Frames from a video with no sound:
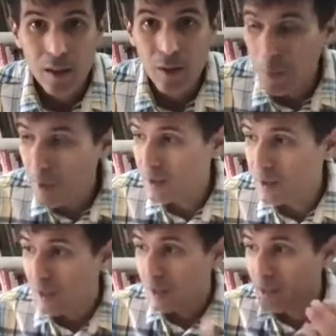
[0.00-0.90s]
We must
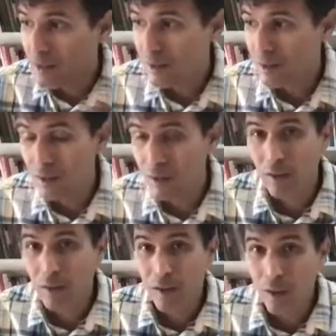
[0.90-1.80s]
consider
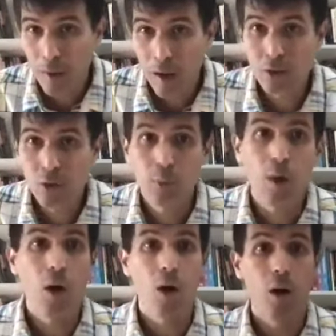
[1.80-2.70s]
the Apostle
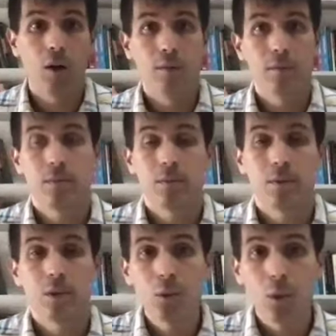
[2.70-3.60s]
Paul,
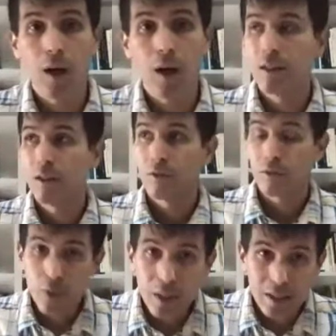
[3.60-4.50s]
who walked
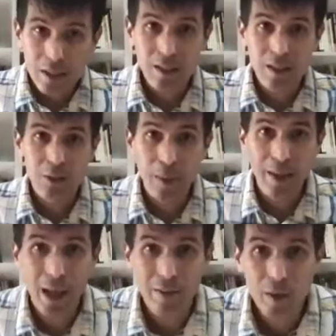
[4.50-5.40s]
freely despite
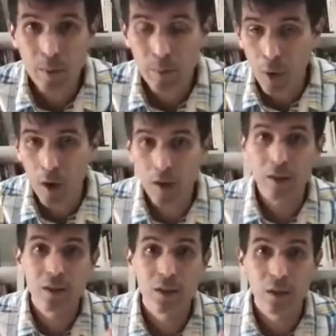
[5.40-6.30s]
having been
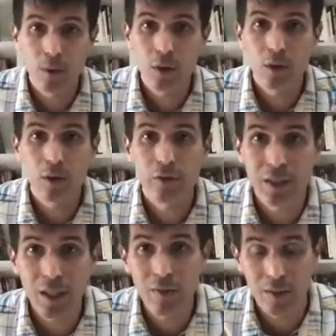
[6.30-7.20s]
party to the murder of
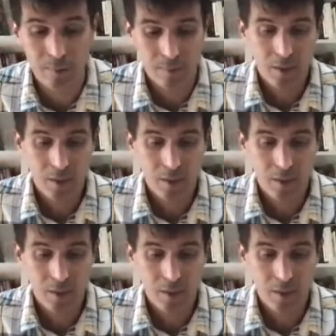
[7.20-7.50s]
Stephen,